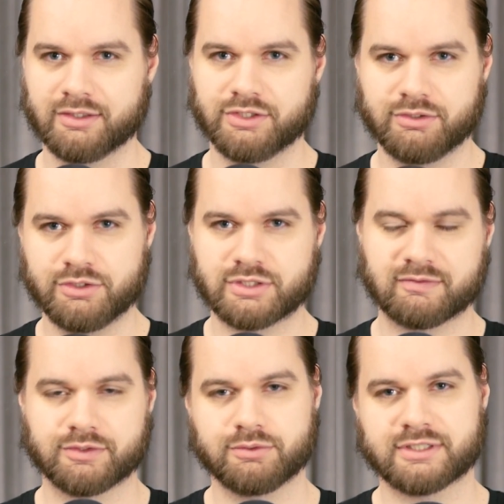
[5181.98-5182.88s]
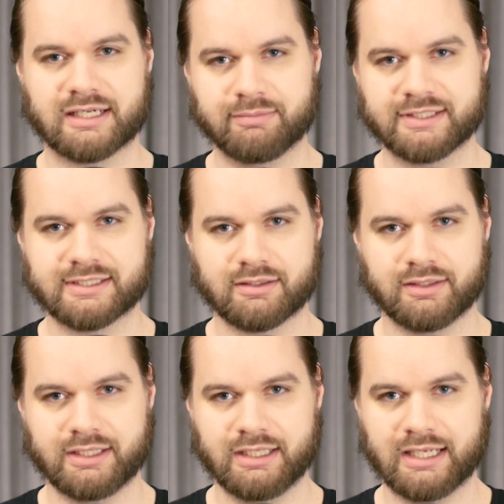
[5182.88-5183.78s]
You travel through time
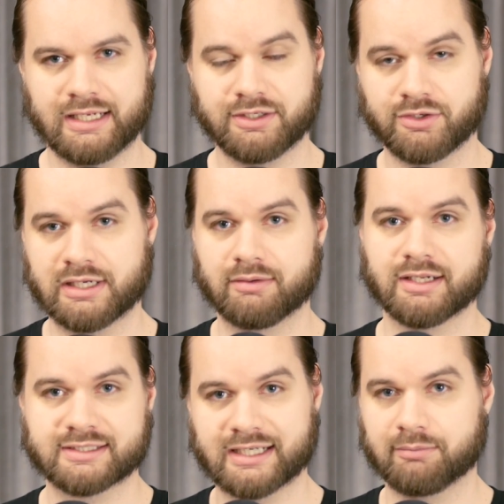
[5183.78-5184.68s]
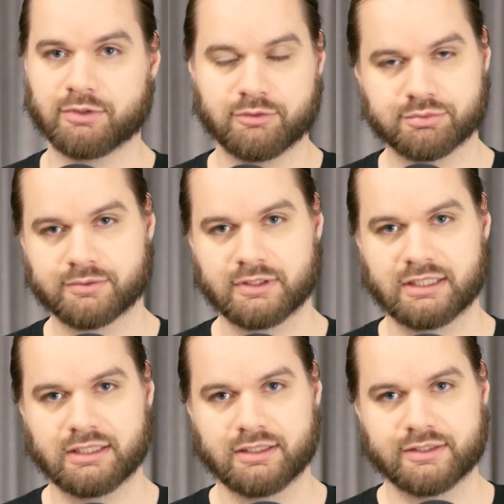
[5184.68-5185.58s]
basically, and you're now in a time loop.
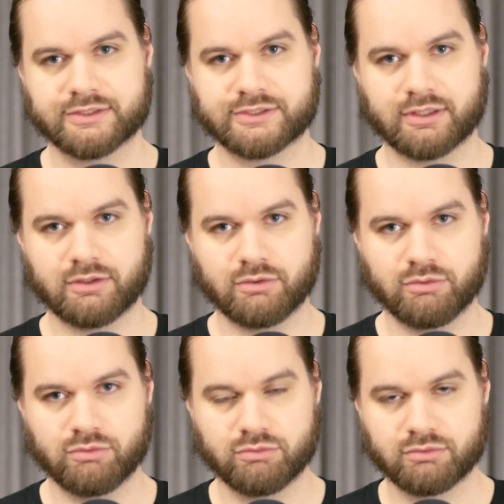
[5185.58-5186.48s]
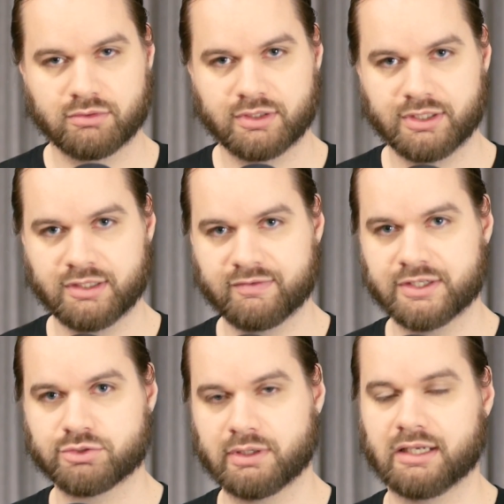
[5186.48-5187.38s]
So the
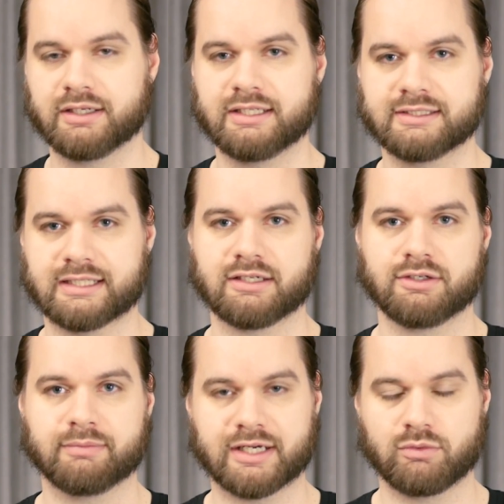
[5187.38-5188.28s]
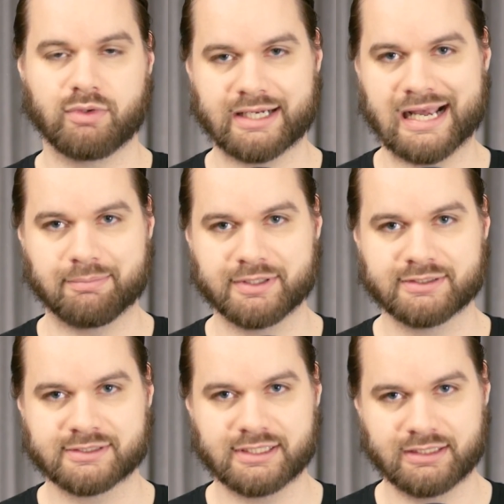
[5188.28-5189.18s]
eventuality is like, no matter what
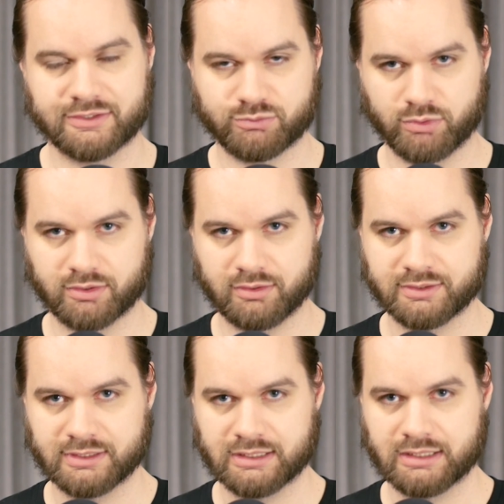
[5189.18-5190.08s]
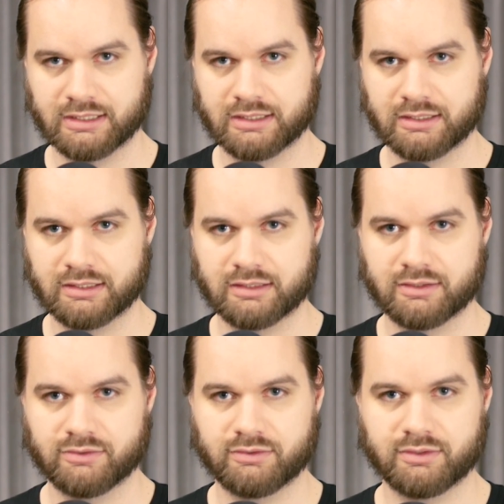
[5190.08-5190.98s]
happens in this world,
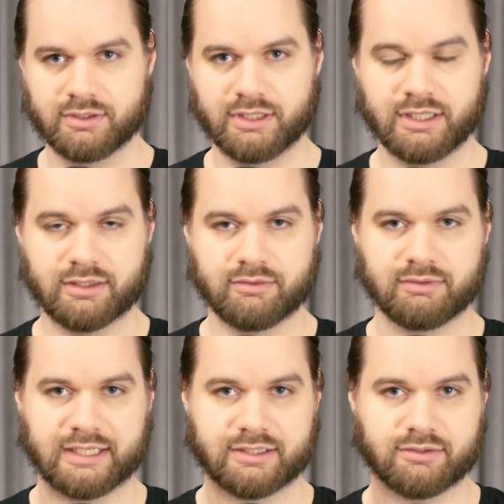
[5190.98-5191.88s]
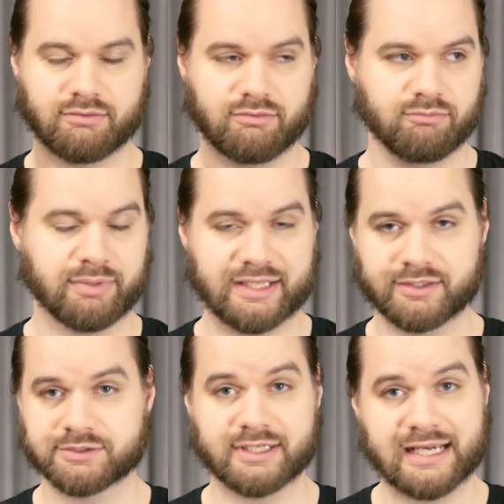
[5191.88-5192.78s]
you know, like bad
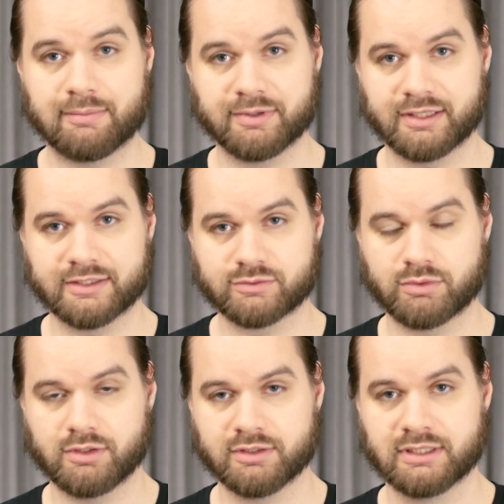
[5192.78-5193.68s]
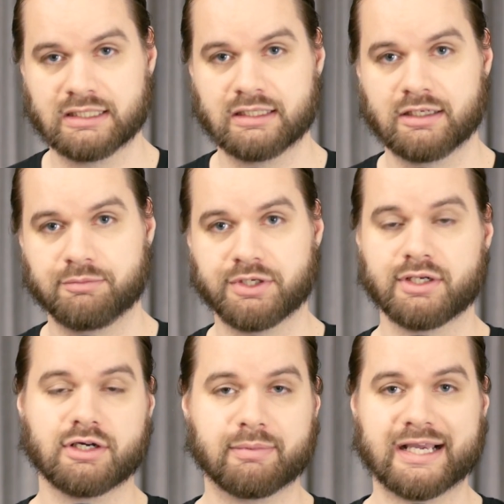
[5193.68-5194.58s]
things are going to happen in this world. You
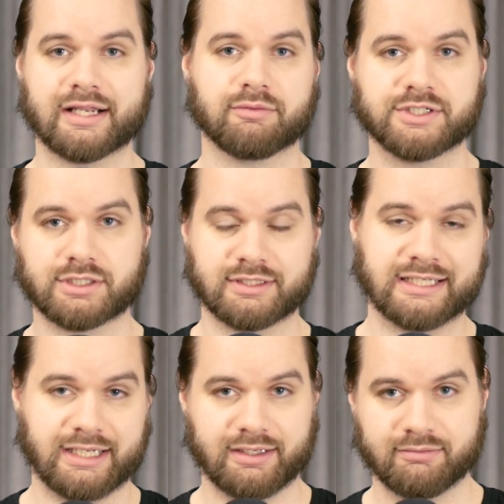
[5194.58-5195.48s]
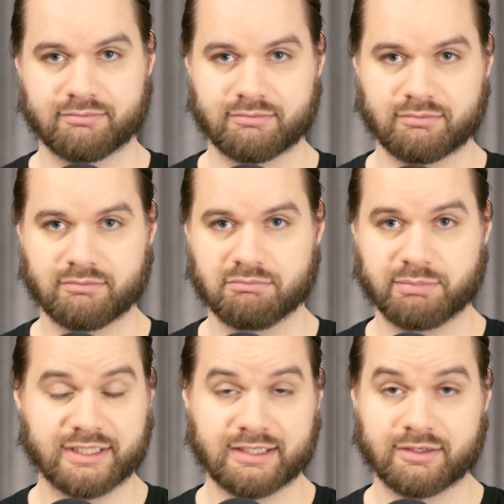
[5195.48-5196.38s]
can go back and restart the day. But